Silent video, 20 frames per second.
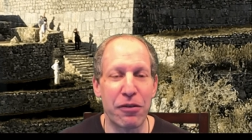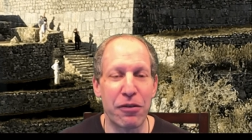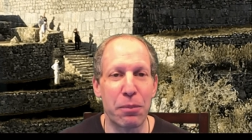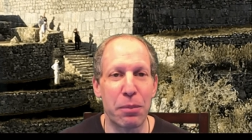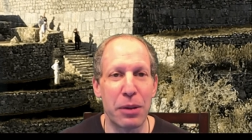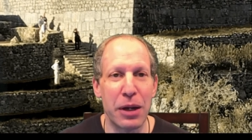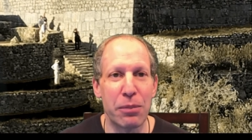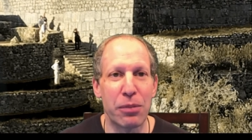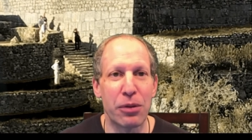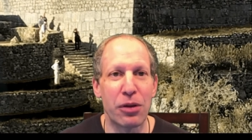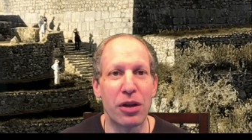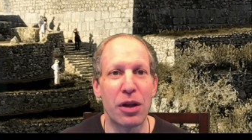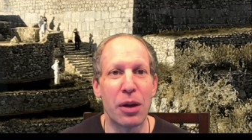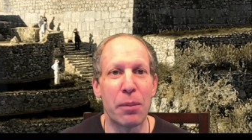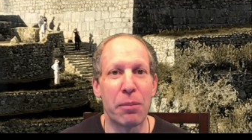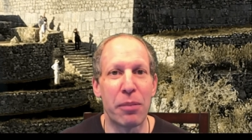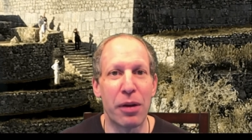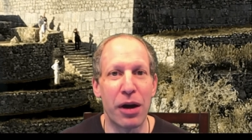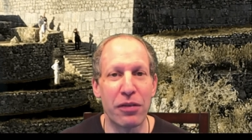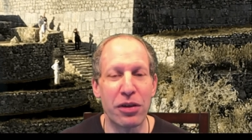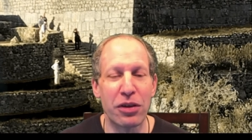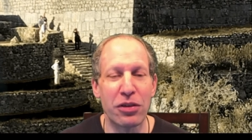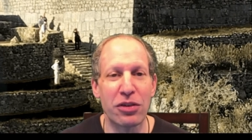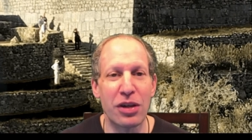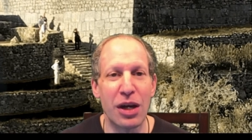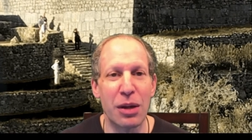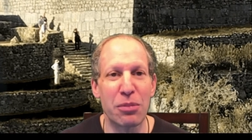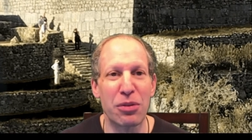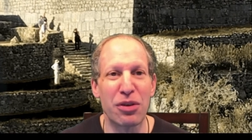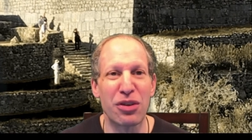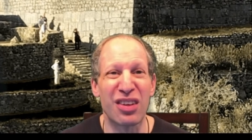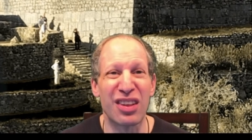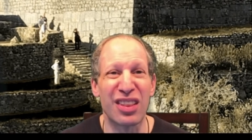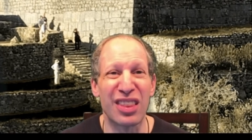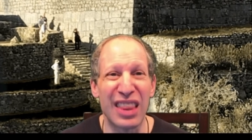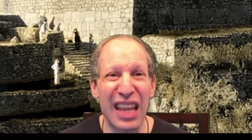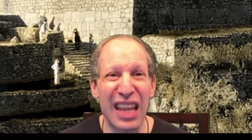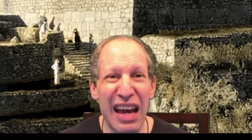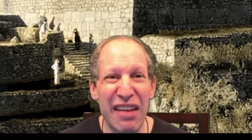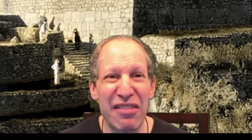are people above this number is
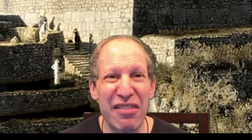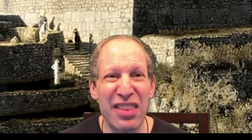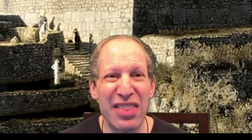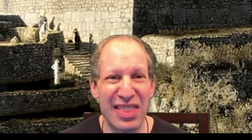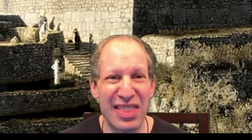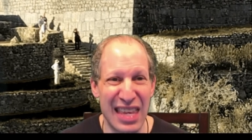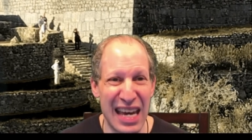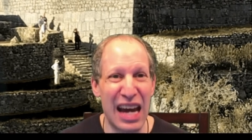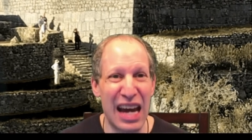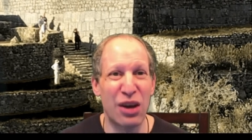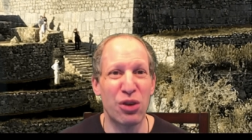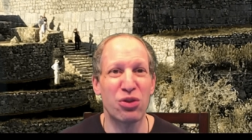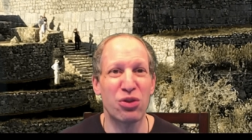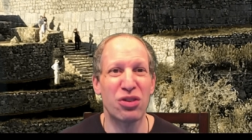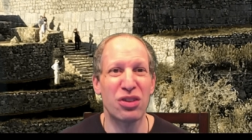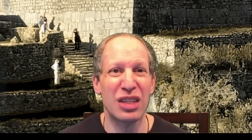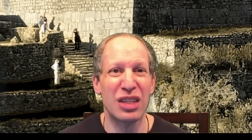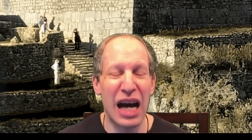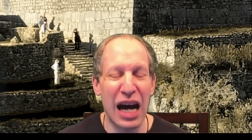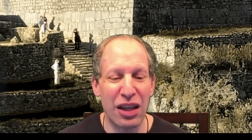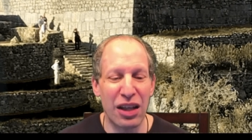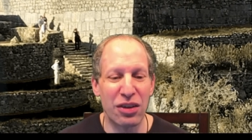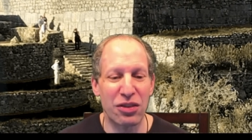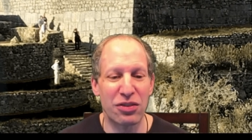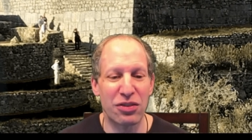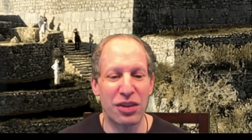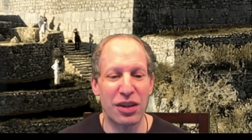$11,000.